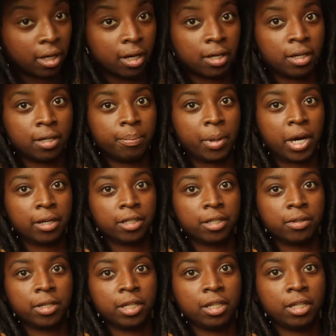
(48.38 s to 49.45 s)
uh,
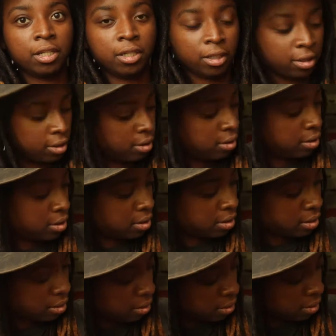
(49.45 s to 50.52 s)
pocket right here
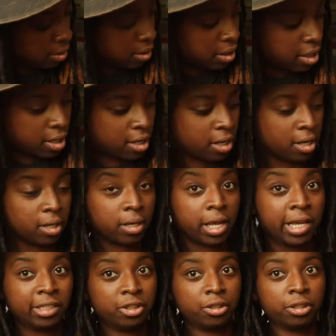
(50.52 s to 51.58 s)
and
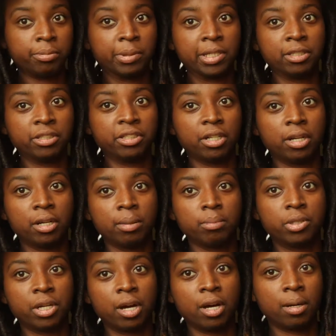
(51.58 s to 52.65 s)
extra space
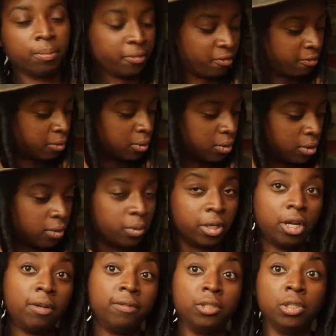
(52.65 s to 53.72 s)
up top for
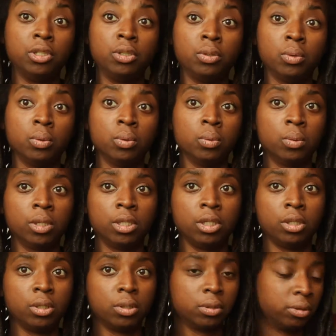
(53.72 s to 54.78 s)
whatever you want to
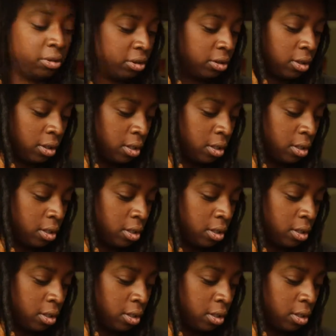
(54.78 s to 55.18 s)
use.